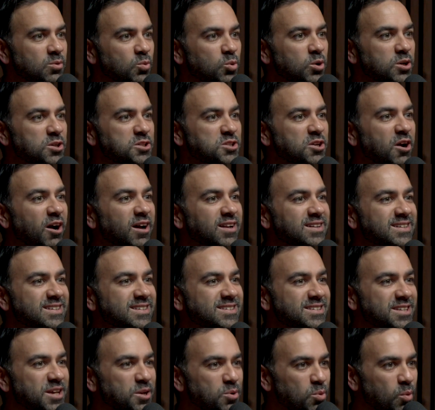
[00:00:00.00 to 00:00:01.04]
we're taught to
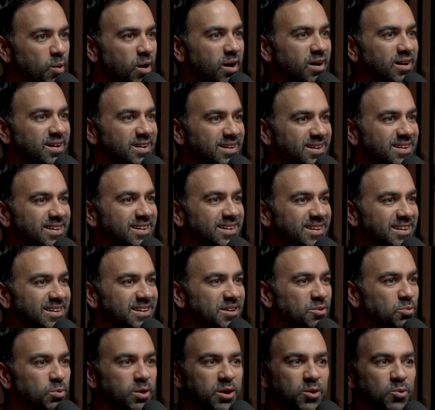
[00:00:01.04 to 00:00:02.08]
say why
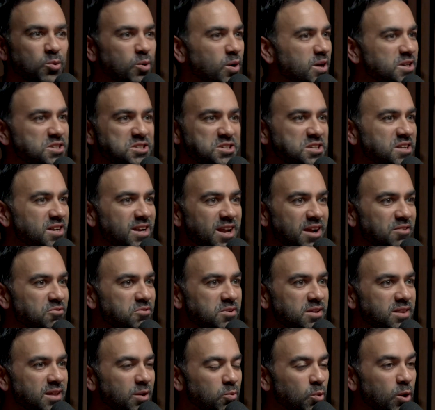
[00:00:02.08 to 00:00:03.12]
we question
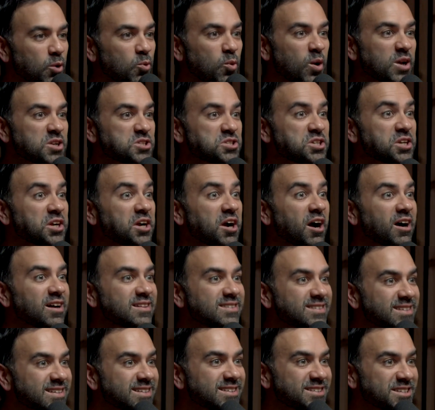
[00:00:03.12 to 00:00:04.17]
everything. Yes. We question
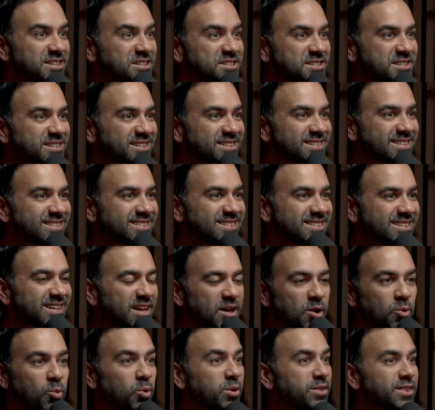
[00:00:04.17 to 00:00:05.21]
God's existence
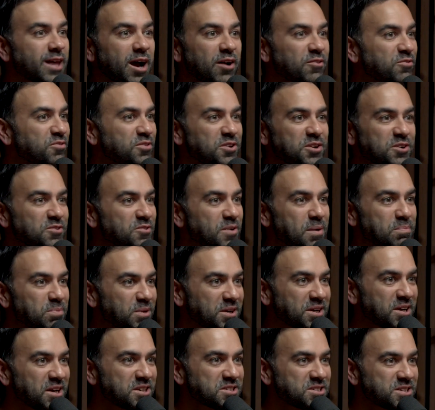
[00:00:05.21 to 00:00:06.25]
yes. without fear of
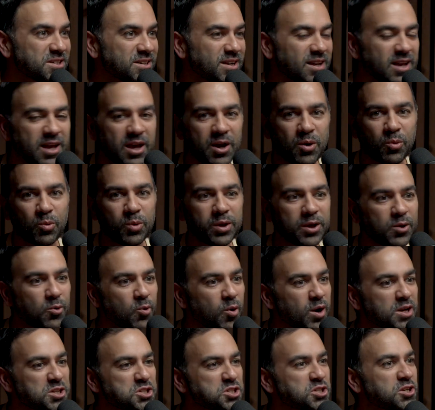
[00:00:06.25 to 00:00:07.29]
repercussion. Yes. We
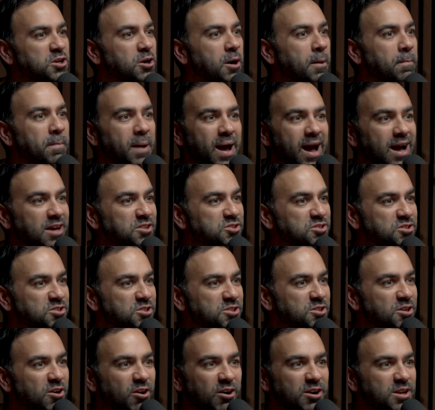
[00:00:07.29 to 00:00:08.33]
question our
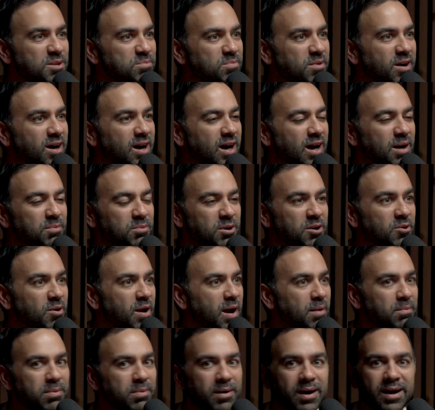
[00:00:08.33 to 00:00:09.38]
pastor, our imam, Come our on.
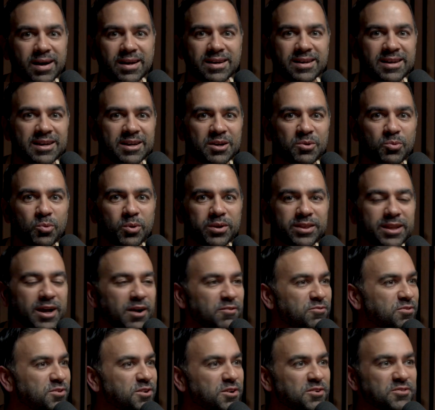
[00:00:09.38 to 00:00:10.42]
rabbi
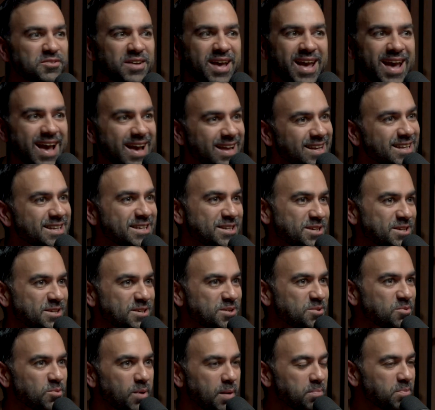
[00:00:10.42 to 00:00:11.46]
without fear of
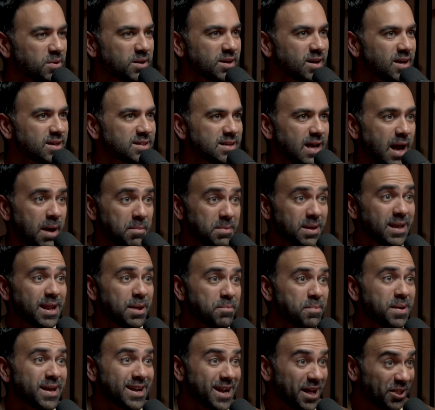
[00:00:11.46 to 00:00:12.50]
any repercussion. I mean, it
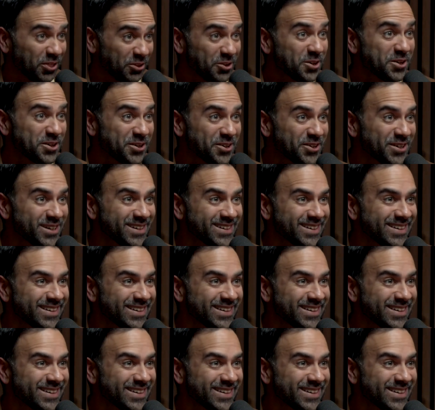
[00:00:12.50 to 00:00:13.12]
may not look good,